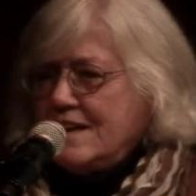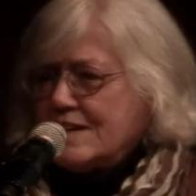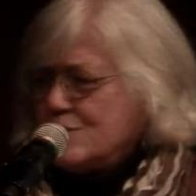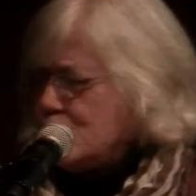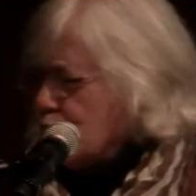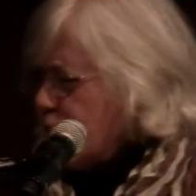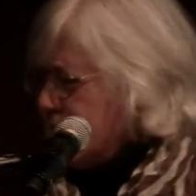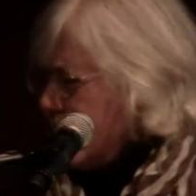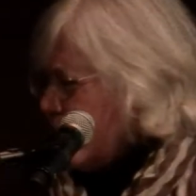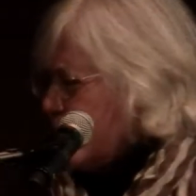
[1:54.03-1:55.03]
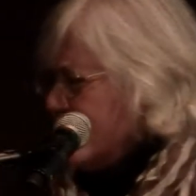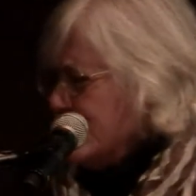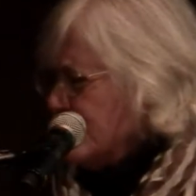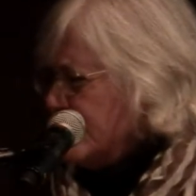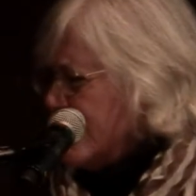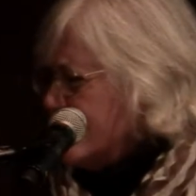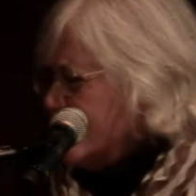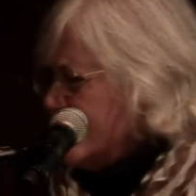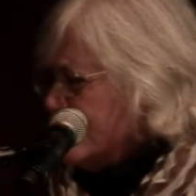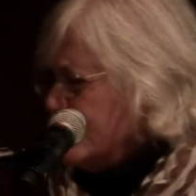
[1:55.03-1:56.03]
extraordinary
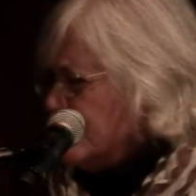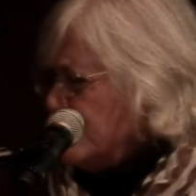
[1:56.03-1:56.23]
introduction,